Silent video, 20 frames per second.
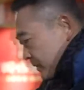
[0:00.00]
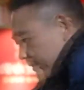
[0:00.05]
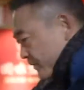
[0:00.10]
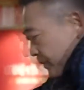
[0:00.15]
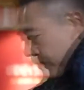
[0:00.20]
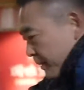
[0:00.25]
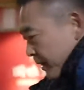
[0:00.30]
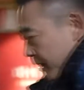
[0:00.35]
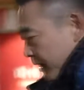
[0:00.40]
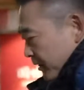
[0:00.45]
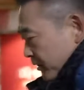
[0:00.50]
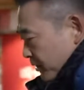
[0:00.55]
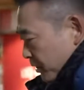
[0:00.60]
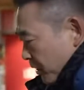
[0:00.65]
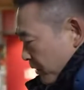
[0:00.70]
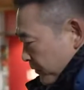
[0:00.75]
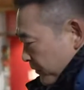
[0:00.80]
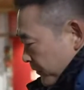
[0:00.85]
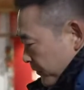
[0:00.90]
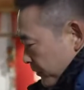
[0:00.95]
fermented
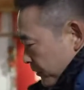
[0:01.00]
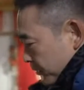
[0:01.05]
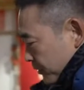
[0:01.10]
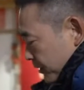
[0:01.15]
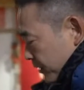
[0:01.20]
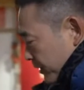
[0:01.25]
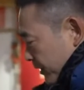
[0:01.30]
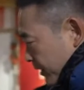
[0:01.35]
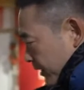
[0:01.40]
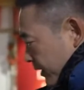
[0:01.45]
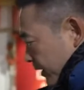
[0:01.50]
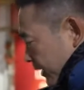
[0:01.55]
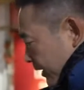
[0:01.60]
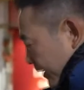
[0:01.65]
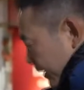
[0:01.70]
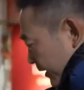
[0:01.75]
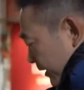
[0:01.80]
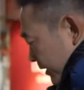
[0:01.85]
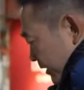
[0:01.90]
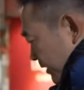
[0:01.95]
tofu
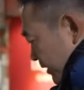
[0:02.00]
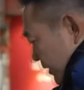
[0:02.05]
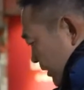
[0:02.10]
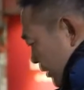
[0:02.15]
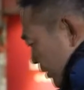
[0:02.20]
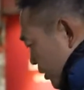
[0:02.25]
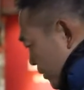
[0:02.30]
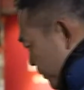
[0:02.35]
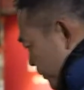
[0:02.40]
is the whole